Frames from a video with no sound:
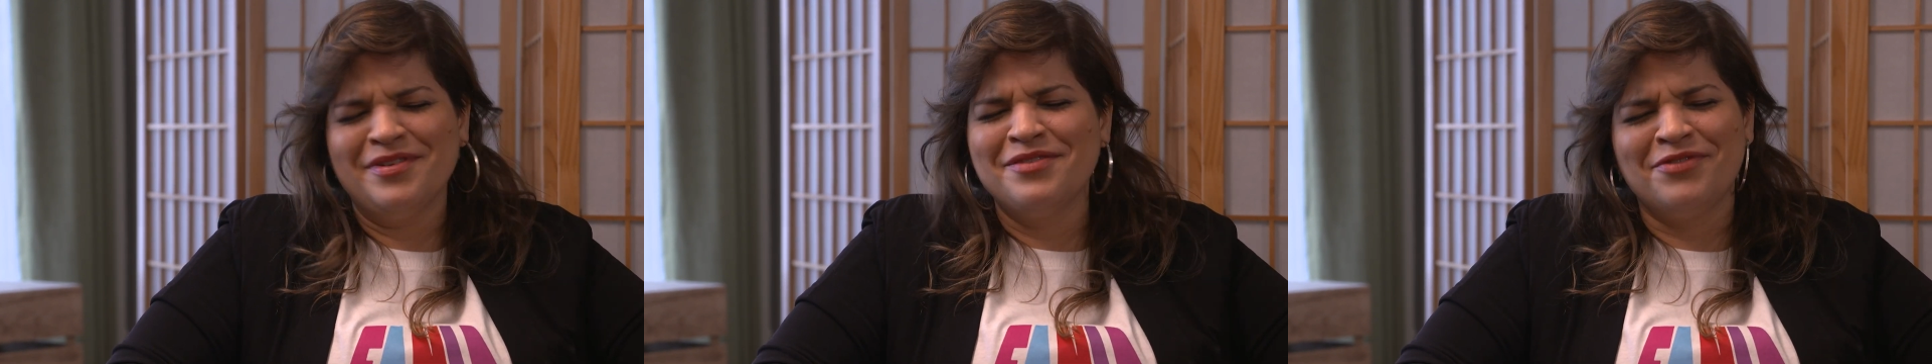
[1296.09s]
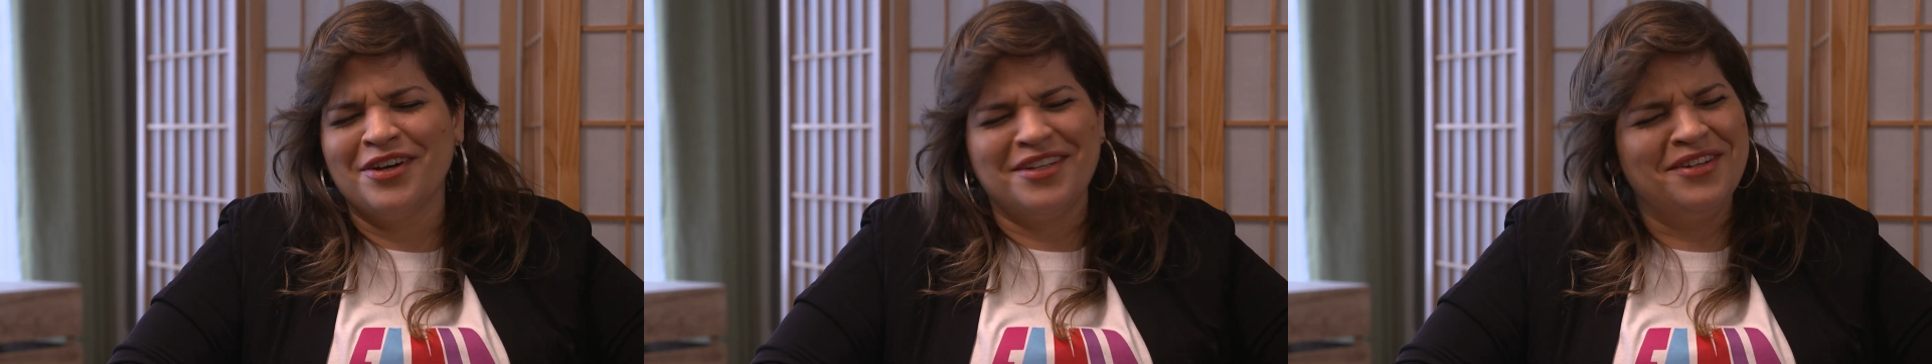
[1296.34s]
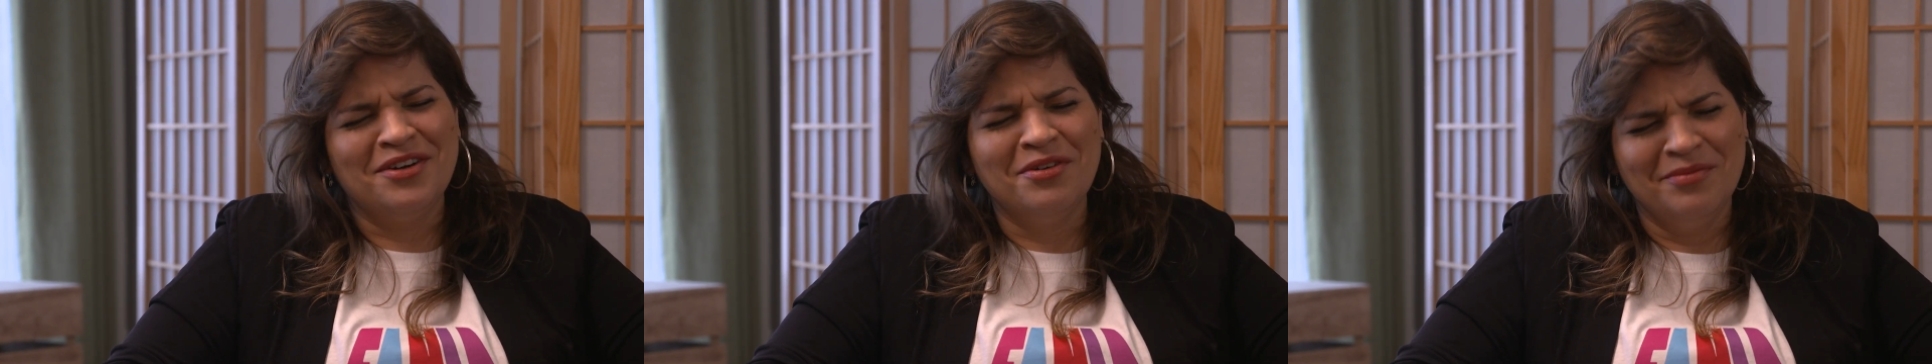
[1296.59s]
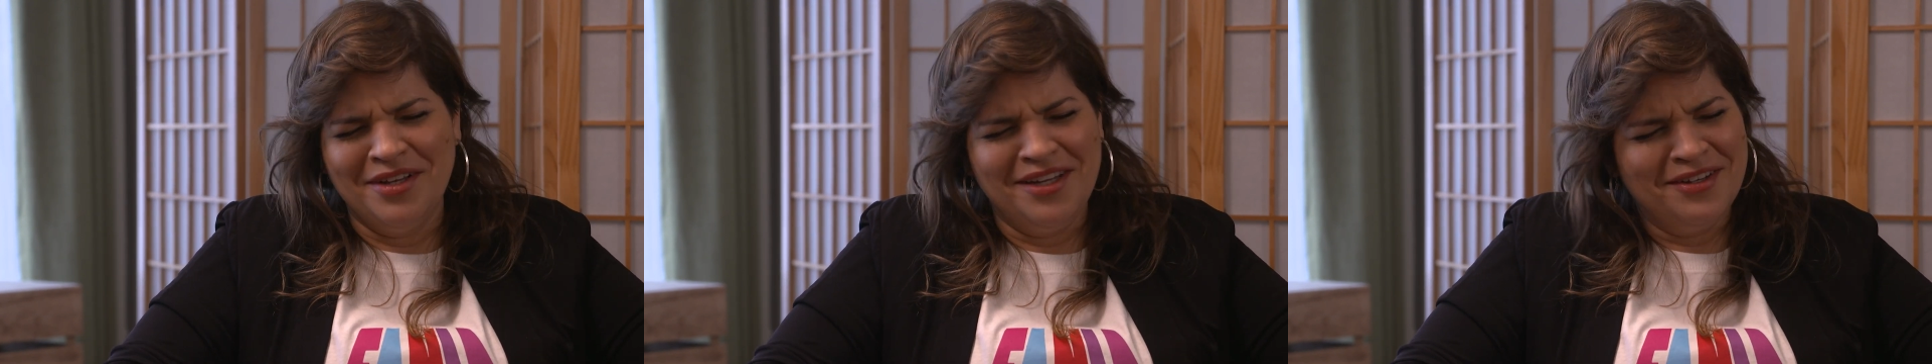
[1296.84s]
even fucking know
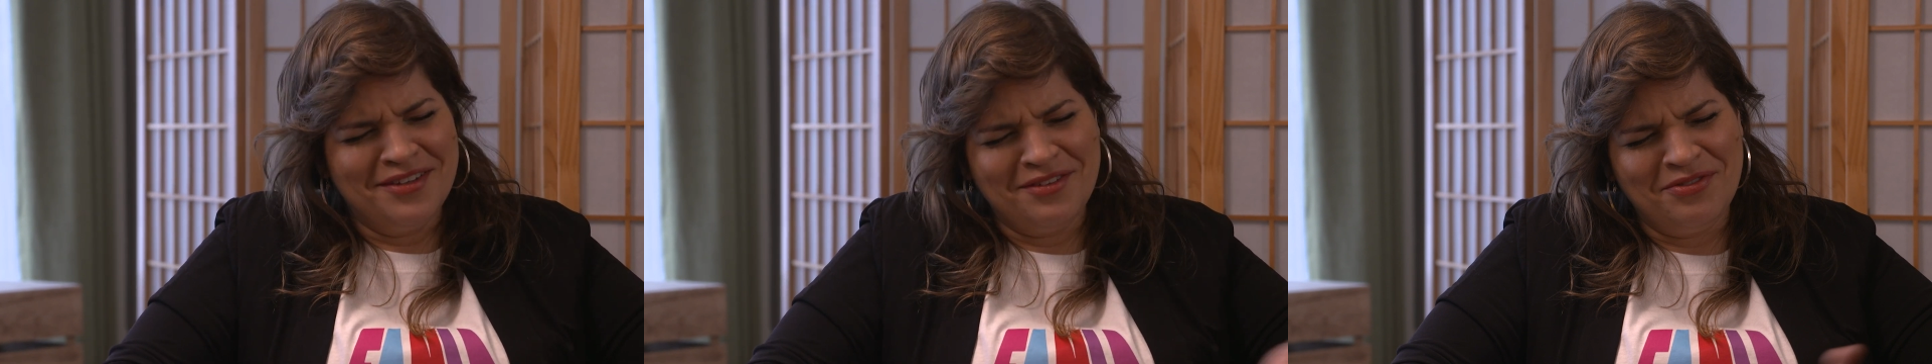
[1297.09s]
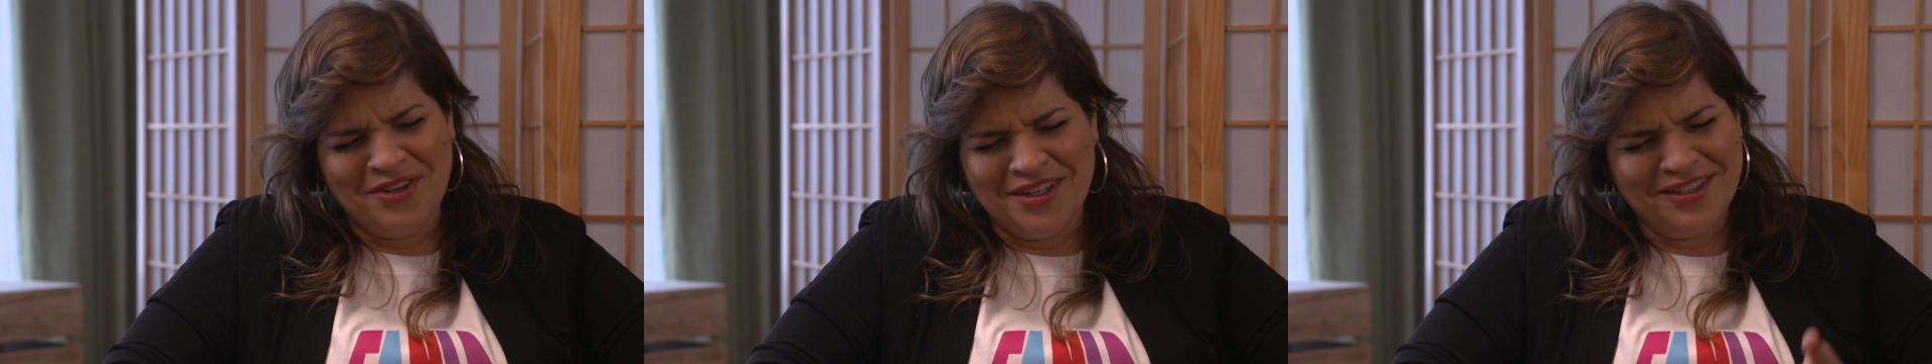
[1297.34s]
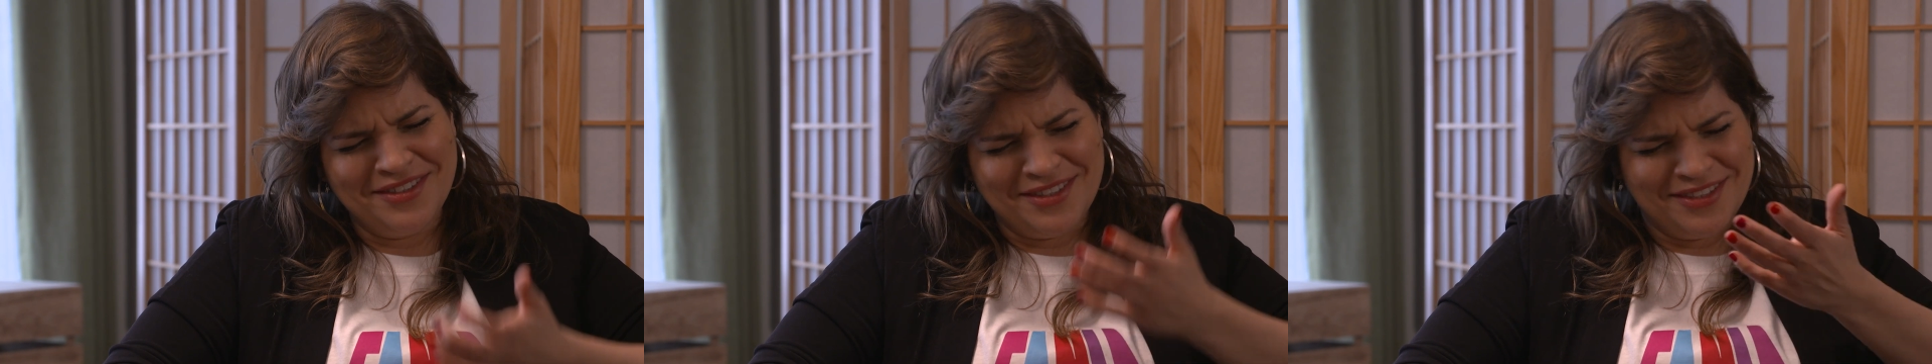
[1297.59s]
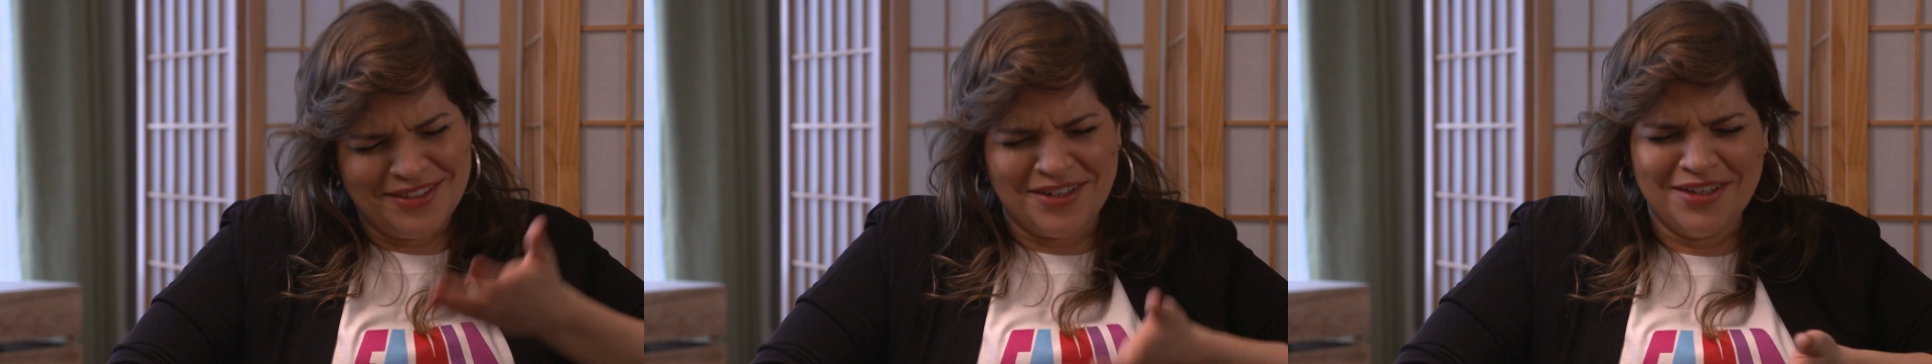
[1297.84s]
me. What the fuck is she
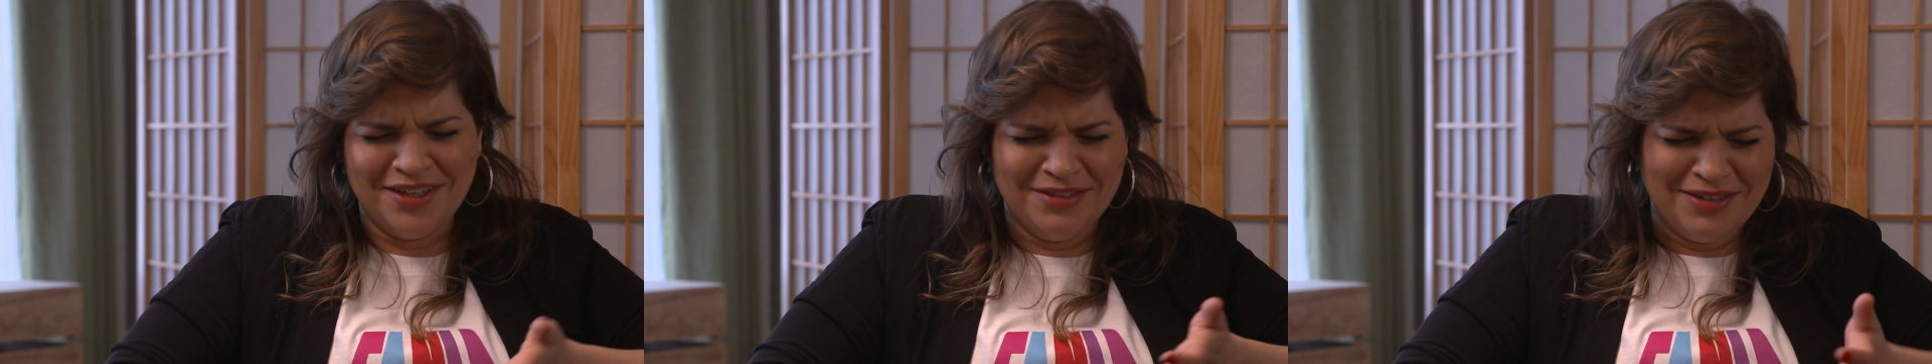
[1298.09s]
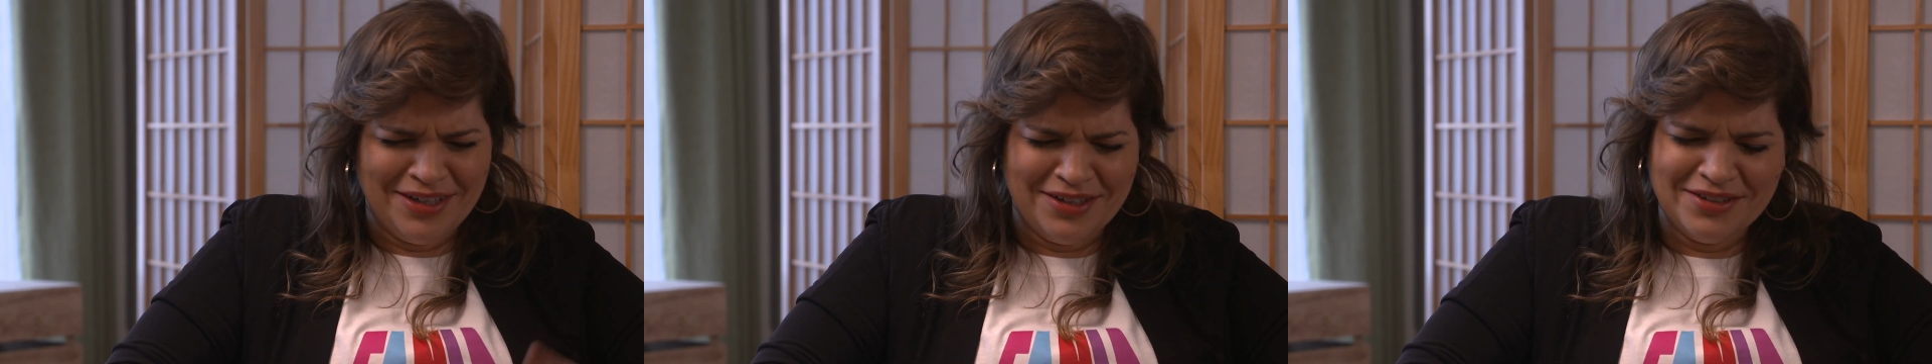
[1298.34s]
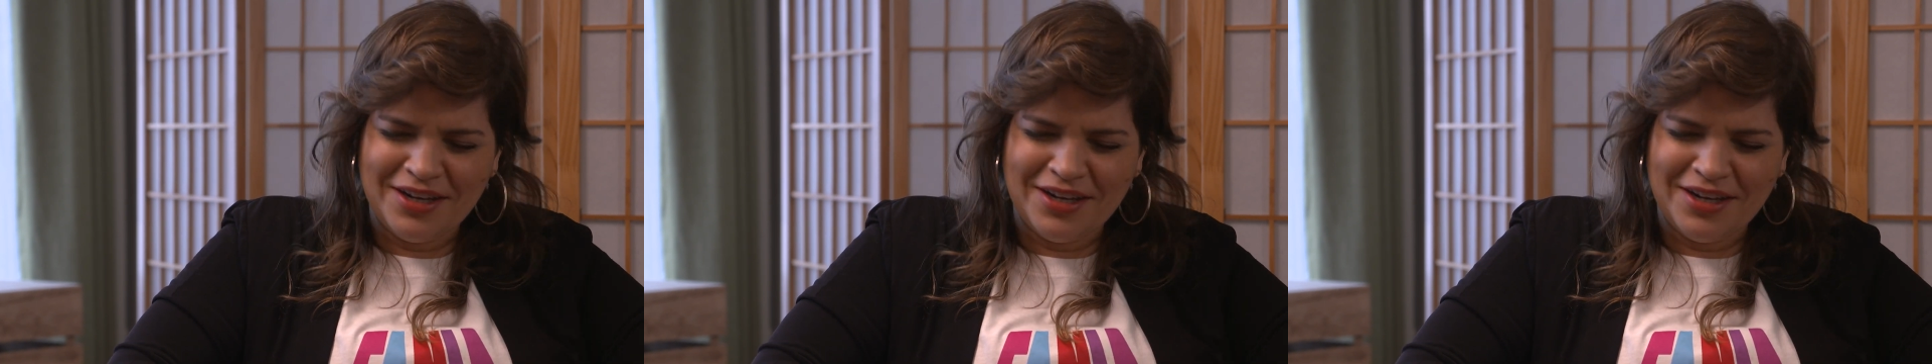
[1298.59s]
talking about?